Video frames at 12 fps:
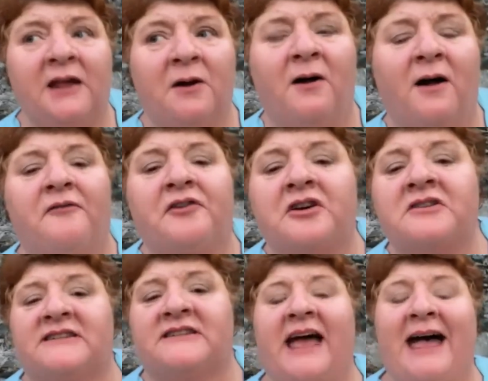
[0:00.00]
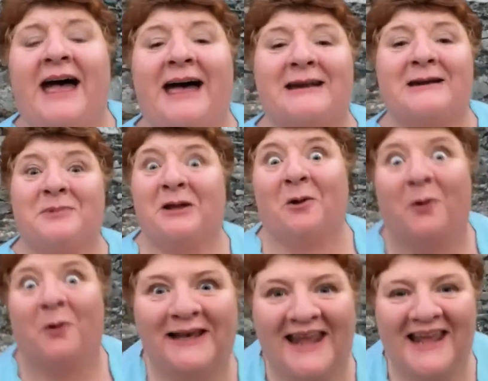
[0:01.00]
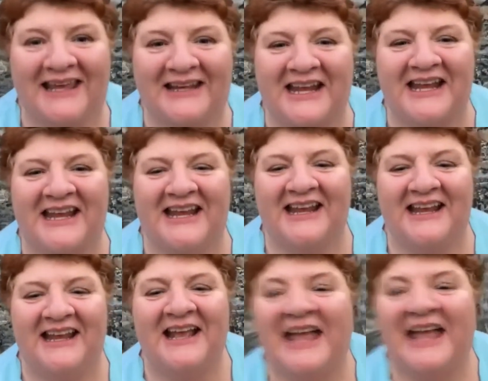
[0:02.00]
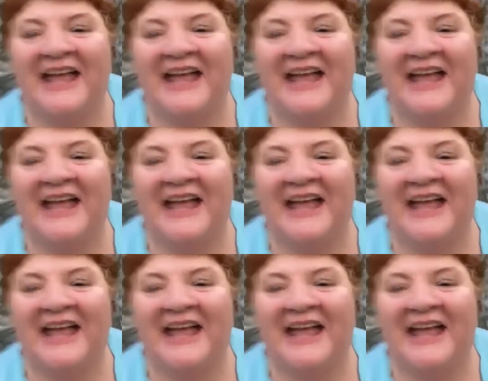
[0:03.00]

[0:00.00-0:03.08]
over Derby O'Leary.